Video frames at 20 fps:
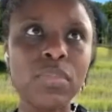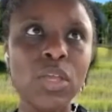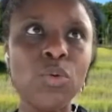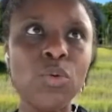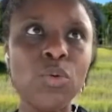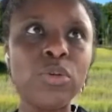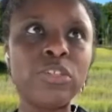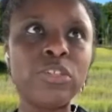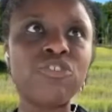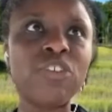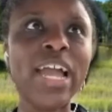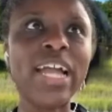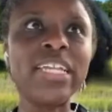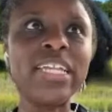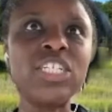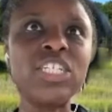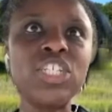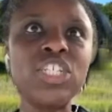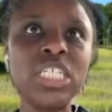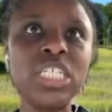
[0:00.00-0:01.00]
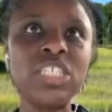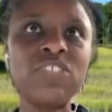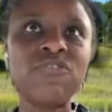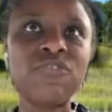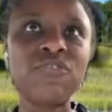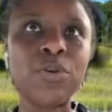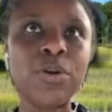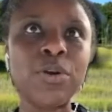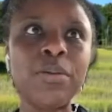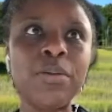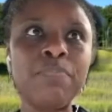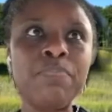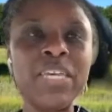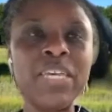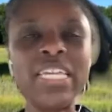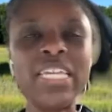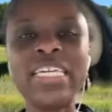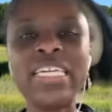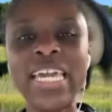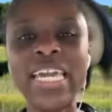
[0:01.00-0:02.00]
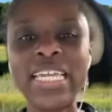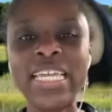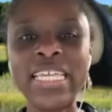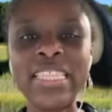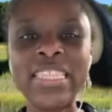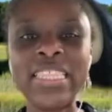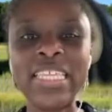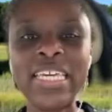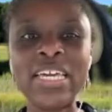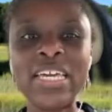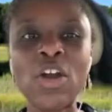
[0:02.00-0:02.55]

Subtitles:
strategies for mitigating the